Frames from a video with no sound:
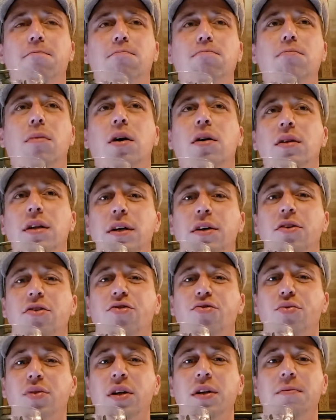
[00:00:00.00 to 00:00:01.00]
malt liquor
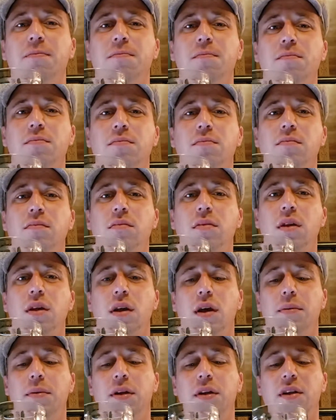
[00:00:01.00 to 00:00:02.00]
sweet.
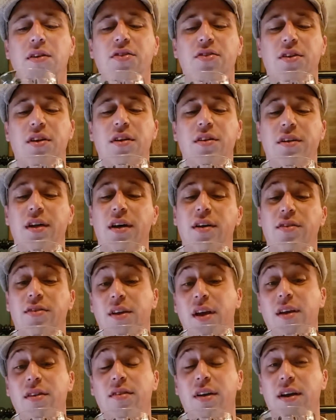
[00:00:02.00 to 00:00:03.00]
I mean, this still does
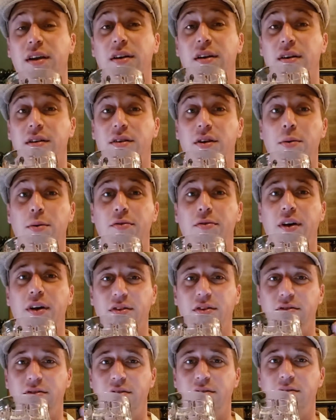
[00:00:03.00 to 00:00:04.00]
taste like an
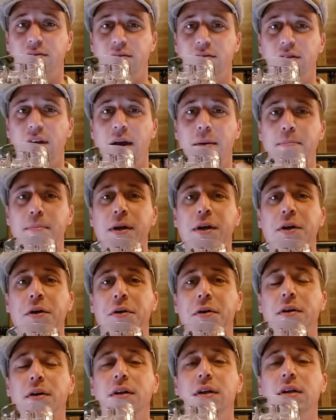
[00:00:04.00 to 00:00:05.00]
Oktoberfest type
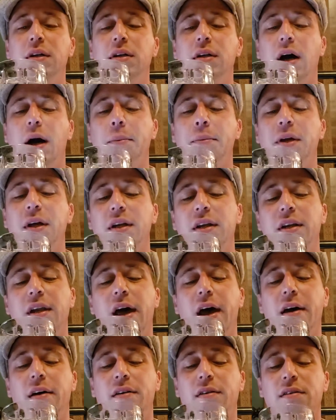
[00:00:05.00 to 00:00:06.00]
beer. I'm getting
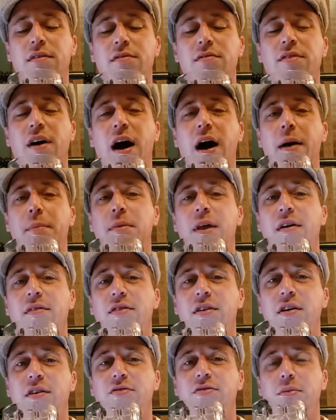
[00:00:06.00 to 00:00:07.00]
that vibe, that
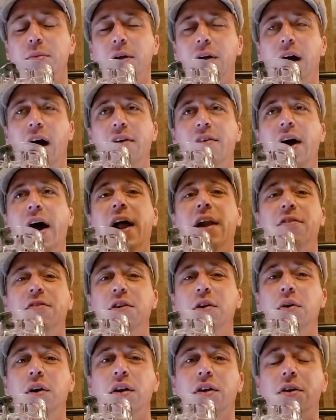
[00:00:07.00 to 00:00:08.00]
feel from it. I've had a
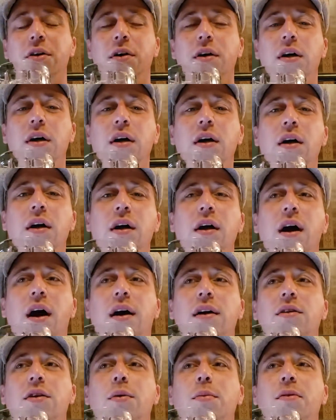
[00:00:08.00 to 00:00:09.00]
few other
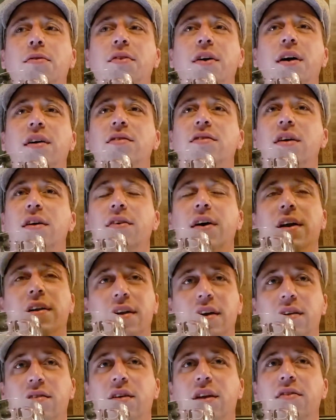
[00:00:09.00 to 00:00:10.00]
Oktoberfests. I've had,
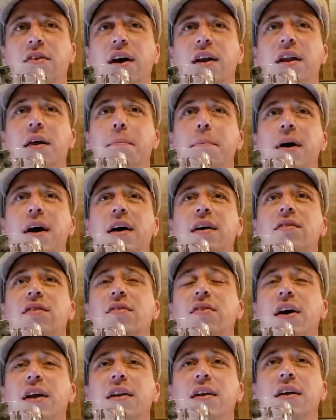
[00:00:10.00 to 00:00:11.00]
like I said, I've had the Beck's,
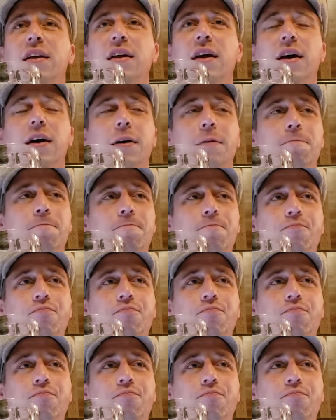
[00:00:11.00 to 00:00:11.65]
I've had the